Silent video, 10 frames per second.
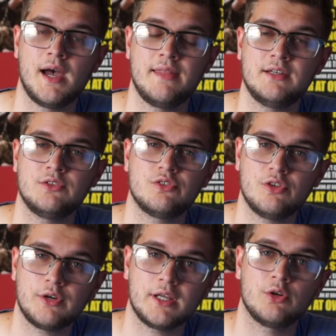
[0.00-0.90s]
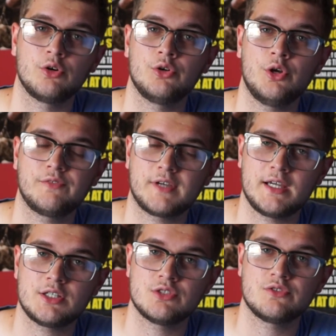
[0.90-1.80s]
and then you'd still get your
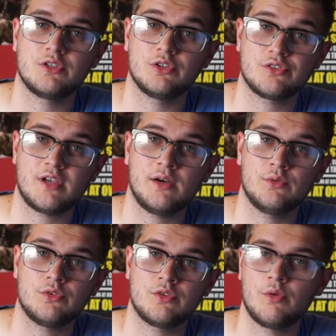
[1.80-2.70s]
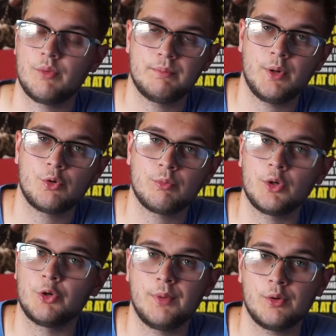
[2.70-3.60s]
notifications and your sounds when
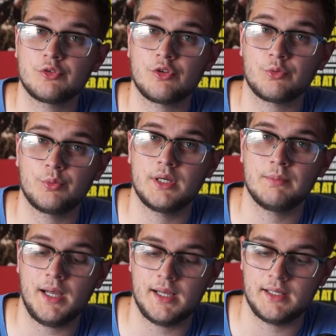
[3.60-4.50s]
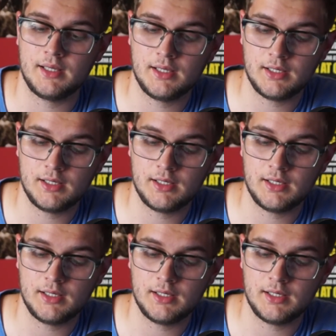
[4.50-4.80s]
Pokemon or Pokestops were nearby.